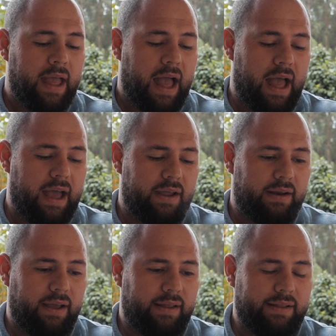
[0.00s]

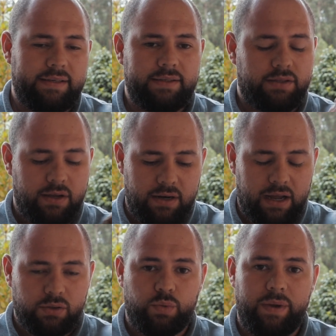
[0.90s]
and this is turning
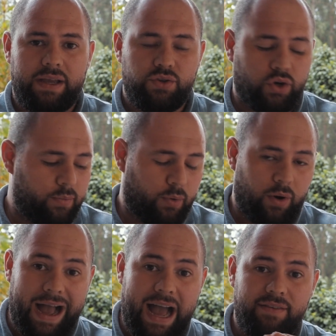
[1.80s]
out to be enjoyable.
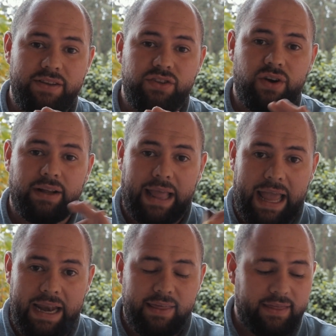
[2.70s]
I haven't drunk
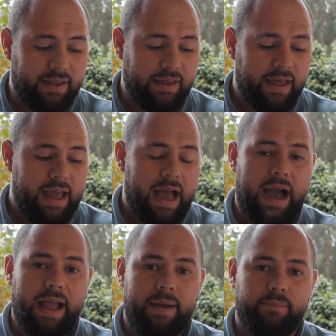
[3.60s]
anything.
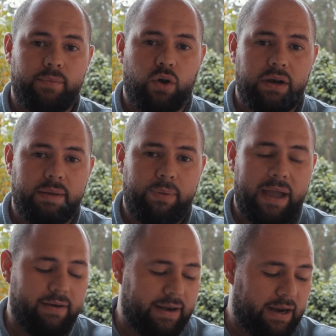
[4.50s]
I am gonna
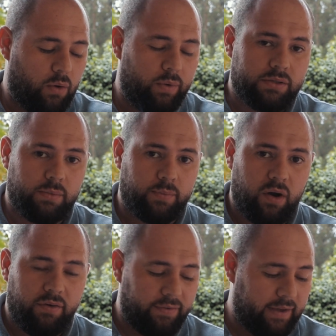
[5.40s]
pair it now with some
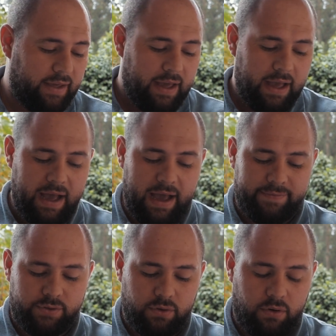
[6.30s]
coffee. I
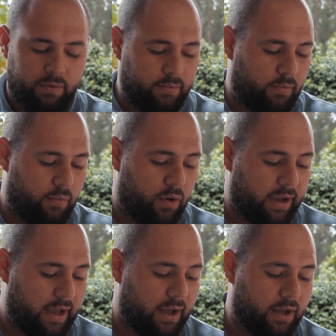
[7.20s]
have some
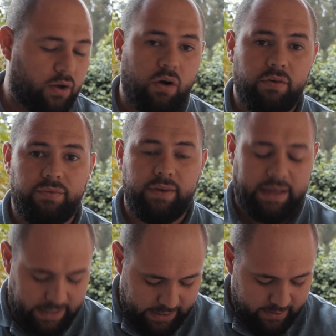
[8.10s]
mocha coffee
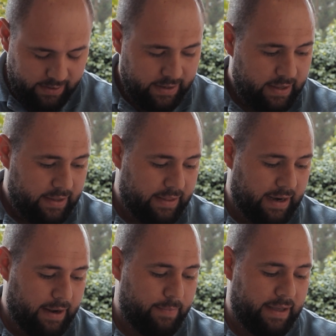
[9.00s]
here
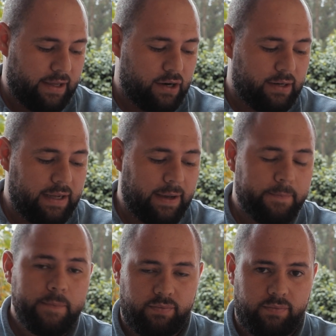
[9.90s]
that I made earlier.
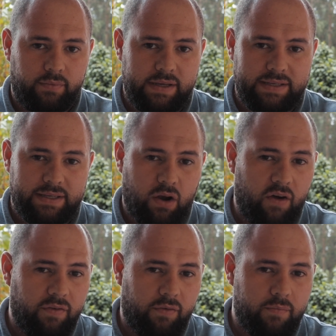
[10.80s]
This is a
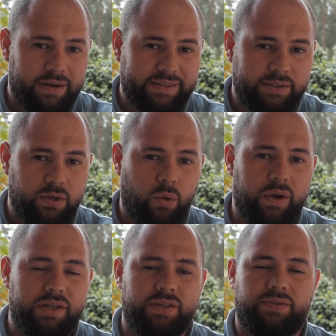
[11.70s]
coffee from Brazil,
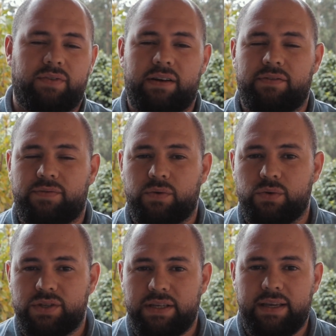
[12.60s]
which is very
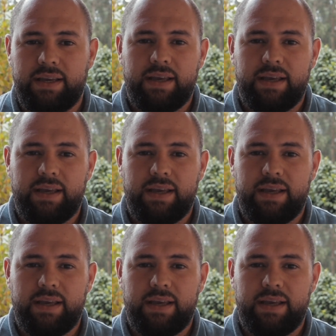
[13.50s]
fruity